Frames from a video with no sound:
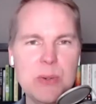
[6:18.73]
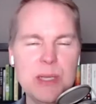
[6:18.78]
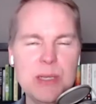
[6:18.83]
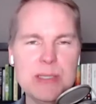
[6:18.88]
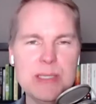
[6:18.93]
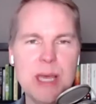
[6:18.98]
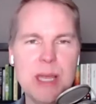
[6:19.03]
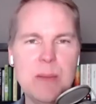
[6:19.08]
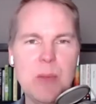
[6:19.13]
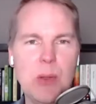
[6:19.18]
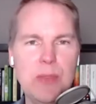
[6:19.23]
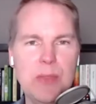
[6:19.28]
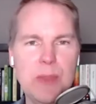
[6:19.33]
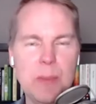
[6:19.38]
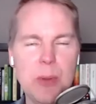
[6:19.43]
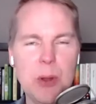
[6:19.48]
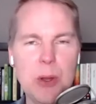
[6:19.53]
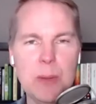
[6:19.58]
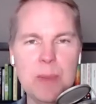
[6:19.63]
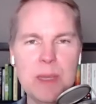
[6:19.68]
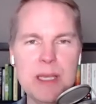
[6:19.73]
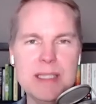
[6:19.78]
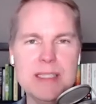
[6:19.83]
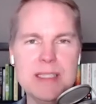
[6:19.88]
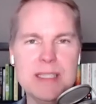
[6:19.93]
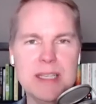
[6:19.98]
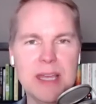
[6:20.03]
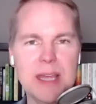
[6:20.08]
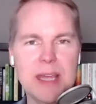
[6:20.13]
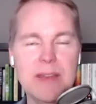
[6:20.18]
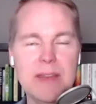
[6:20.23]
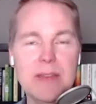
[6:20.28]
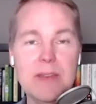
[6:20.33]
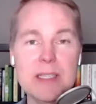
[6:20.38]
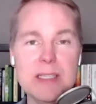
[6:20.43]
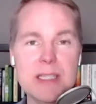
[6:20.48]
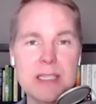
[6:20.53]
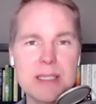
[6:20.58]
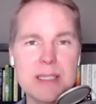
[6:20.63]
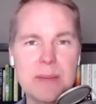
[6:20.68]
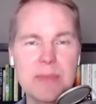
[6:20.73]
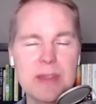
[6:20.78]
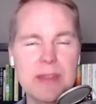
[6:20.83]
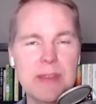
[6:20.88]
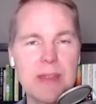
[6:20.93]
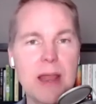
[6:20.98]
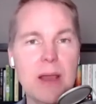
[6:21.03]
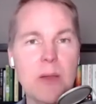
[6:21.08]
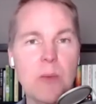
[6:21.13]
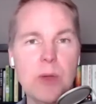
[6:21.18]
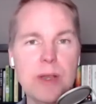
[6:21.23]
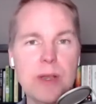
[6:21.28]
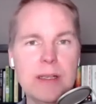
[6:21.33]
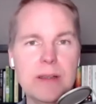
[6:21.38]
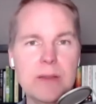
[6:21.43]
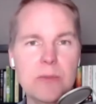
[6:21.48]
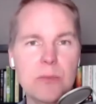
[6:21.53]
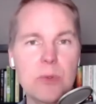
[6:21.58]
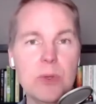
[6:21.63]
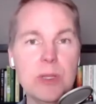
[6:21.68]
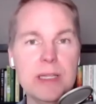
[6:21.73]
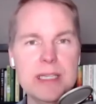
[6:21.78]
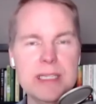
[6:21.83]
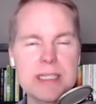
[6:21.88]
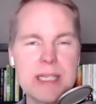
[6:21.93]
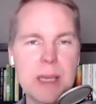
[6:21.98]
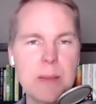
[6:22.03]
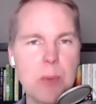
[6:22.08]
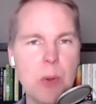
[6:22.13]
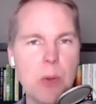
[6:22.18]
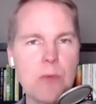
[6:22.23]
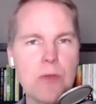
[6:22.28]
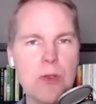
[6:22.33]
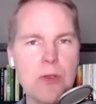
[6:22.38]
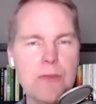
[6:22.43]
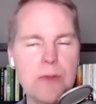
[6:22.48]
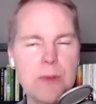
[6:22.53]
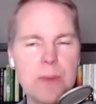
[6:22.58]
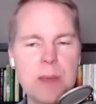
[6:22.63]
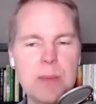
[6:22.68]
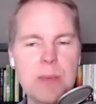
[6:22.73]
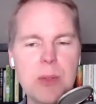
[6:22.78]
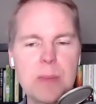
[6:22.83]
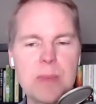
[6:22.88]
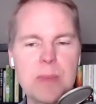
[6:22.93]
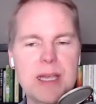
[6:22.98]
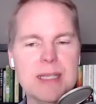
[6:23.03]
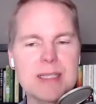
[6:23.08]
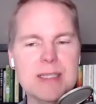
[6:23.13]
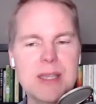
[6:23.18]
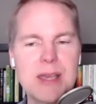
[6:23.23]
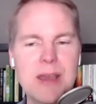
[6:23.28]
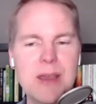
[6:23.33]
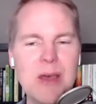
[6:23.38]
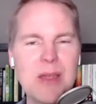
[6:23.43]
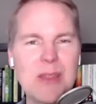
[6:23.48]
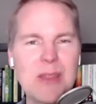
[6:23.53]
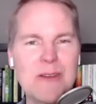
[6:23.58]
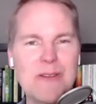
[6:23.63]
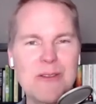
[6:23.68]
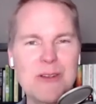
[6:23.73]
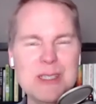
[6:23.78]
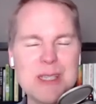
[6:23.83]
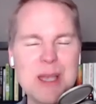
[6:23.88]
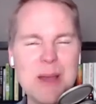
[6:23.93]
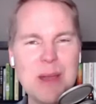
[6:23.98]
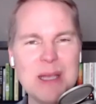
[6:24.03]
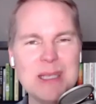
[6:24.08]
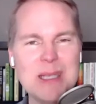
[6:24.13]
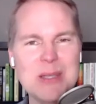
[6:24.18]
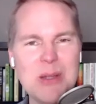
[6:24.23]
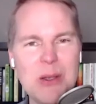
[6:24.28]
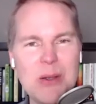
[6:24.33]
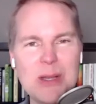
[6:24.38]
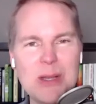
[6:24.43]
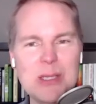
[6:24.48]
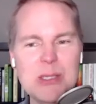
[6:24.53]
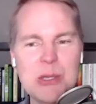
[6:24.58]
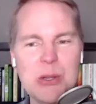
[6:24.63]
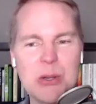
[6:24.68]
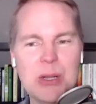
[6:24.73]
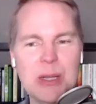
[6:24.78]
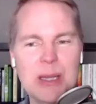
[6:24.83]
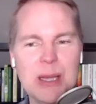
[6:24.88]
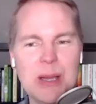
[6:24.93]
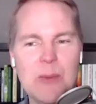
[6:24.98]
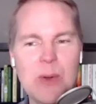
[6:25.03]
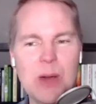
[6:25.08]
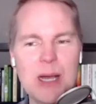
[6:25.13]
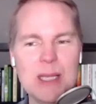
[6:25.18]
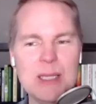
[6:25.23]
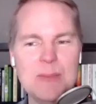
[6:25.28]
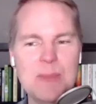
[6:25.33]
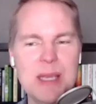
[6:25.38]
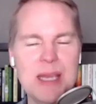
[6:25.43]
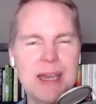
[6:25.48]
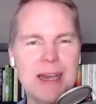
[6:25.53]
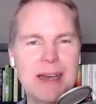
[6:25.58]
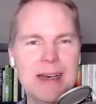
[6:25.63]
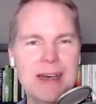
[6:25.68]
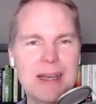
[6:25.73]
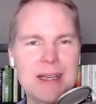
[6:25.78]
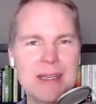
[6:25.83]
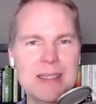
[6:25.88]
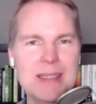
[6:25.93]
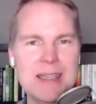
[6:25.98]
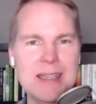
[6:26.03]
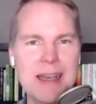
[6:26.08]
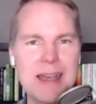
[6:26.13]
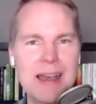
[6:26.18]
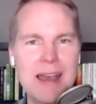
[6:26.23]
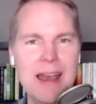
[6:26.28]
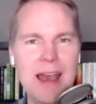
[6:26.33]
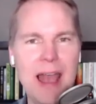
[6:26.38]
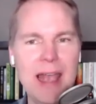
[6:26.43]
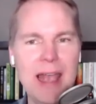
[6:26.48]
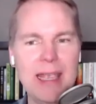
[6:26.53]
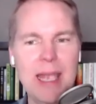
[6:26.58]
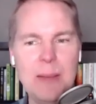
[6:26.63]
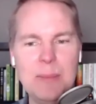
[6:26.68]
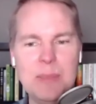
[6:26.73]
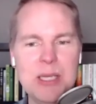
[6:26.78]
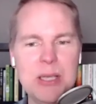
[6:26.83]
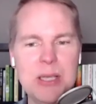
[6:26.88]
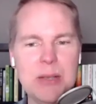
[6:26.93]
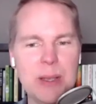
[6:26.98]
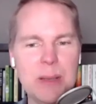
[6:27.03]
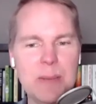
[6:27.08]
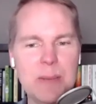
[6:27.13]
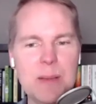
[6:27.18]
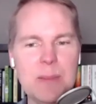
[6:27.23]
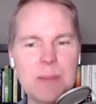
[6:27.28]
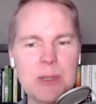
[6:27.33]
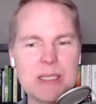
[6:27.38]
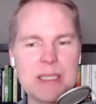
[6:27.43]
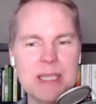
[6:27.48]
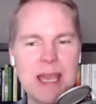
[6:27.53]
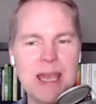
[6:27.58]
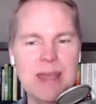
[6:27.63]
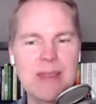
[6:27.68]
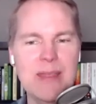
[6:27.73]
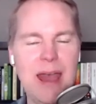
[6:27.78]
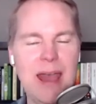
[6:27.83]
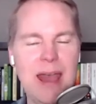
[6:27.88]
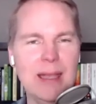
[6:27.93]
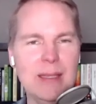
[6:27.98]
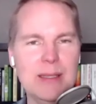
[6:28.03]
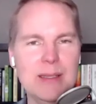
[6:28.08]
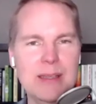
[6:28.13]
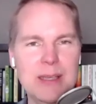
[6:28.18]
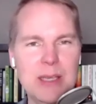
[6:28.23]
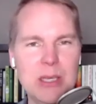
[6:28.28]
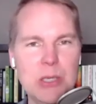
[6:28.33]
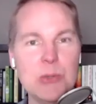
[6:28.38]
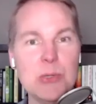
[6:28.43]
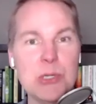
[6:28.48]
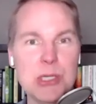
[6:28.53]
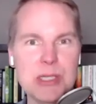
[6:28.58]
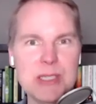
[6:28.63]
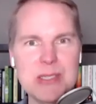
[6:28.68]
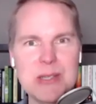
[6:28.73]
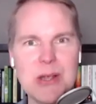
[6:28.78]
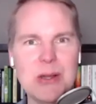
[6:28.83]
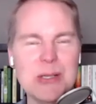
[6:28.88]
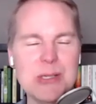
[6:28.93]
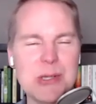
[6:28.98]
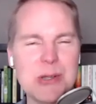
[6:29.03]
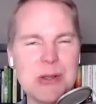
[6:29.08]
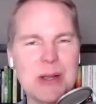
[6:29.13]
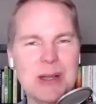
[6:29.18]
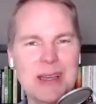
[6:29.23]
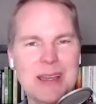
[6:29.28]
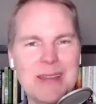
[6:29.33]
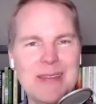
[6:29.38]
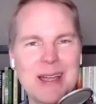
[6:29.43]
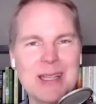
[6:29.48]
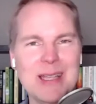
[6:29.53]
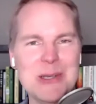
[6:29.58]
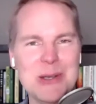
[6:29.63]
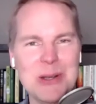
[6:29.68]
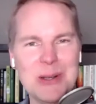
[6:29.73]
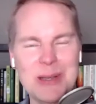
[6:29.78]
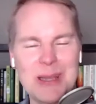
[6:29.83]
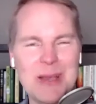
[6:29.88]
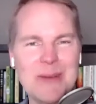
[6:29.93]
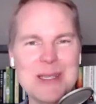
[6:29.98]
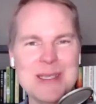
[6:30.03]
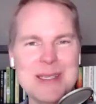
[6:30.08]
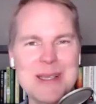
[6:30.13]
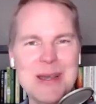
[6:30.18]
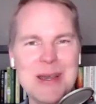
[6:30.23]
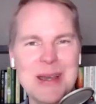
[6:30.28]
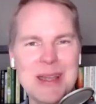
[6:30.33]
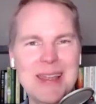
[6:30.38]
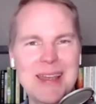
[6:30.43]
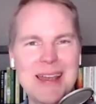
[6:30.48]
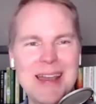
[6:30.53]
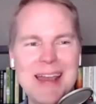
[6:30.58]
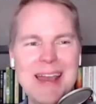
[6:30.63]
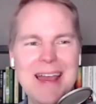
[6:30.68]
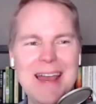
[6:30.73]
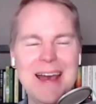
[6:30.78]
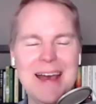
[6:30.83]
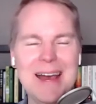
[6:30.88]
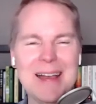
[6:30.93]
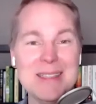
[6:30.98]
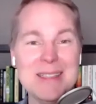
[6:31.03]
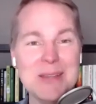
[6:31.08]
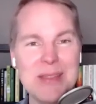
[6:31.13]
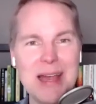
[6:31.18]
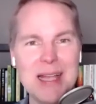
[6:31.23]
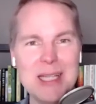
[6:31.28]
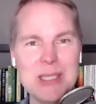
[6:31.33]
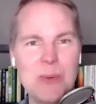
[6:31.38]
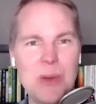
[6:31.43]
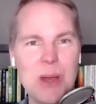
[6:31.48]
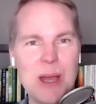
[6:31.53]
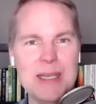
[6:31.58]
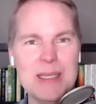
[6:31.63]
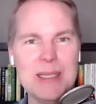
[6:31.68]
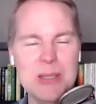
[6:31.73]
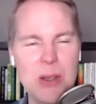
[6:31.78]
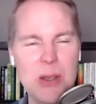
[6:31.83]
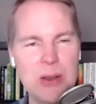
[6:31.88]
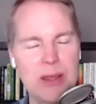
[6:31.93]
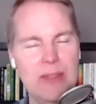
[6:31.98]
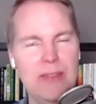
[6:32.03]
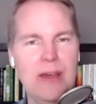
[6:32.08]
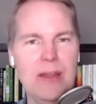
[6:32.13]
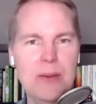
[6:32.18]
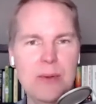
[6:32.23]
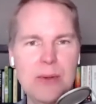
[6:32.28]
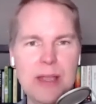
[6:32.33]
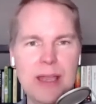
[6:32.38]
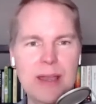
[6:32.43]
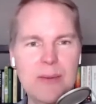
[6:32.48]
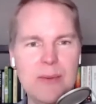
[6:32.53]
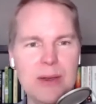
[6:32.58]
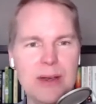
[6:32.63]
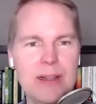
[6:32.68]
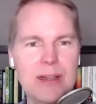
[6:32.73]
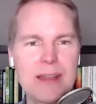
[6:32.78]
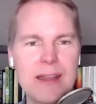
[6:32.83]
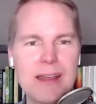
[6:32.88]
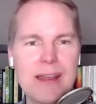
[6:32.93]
said about the purpose, and this is something that I wouldn't really skip over for people, because the first time I started journaling was because I kept hearing people say that you should start journaling, that journaling was good. So that's why I started. I thought, okay, well,